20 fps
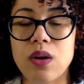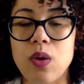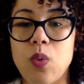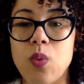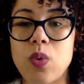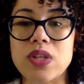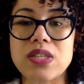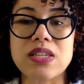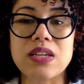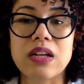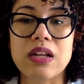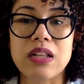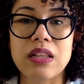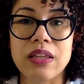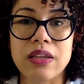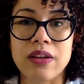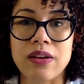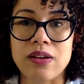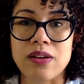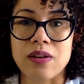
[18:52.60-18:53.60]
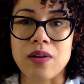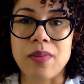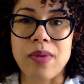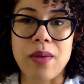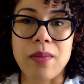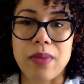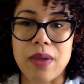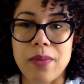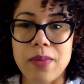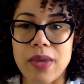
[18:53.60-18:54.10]
What's unclear
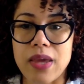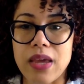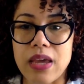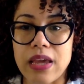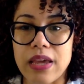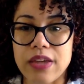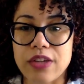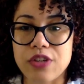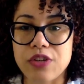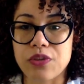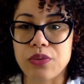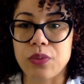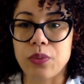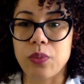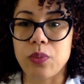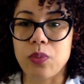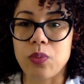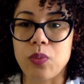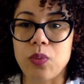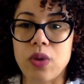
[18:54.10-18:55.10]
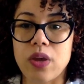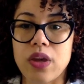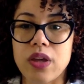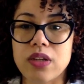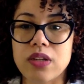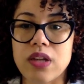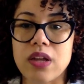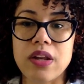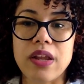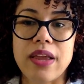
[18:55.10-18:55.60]
about my page?
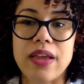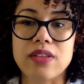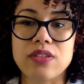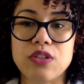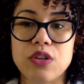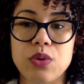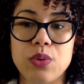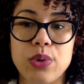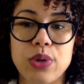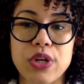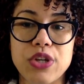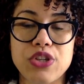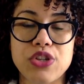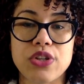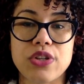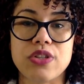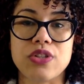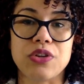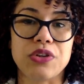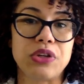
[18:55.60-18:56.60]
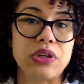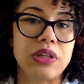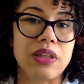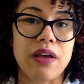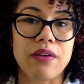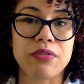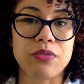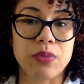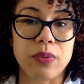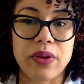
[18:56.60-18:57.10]
What unanswered questions are you
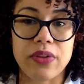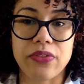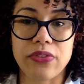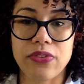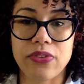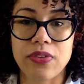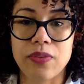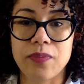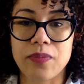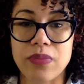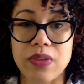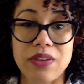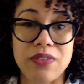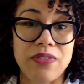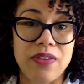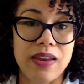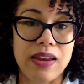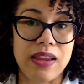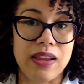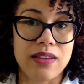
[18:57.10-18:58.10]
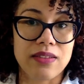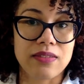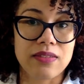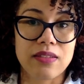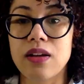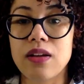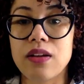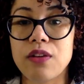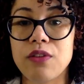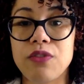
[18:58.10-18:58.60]
left with, if any?
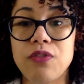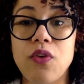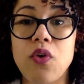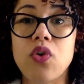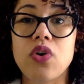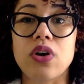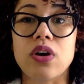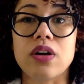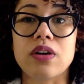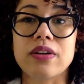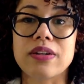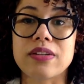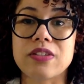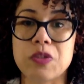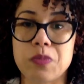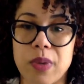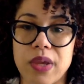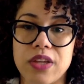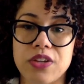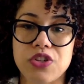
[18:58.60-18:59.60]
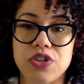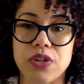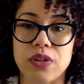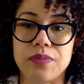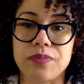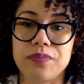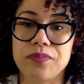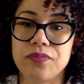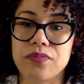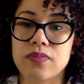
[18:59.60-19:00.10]
4,
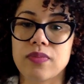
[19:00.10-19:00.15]
expansion.